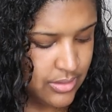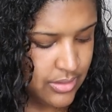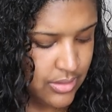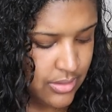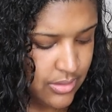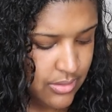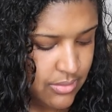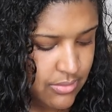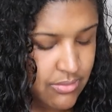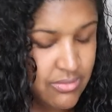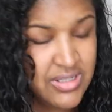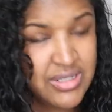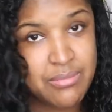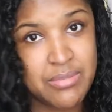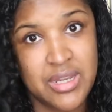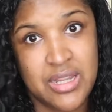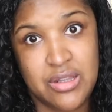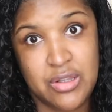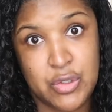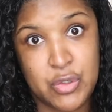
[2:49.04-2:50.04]
So to
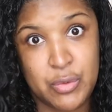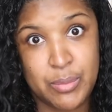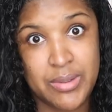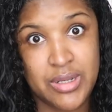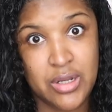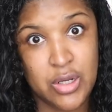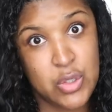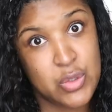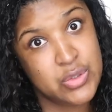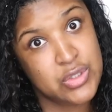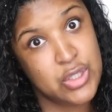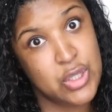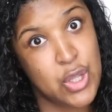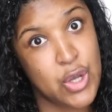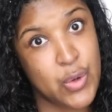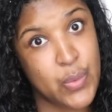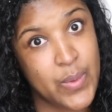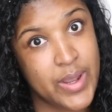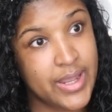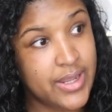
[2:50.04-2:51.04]
me, a little bit goes a
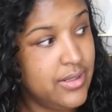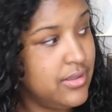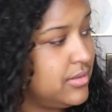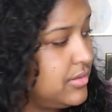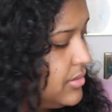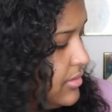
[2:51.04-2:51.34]
long way.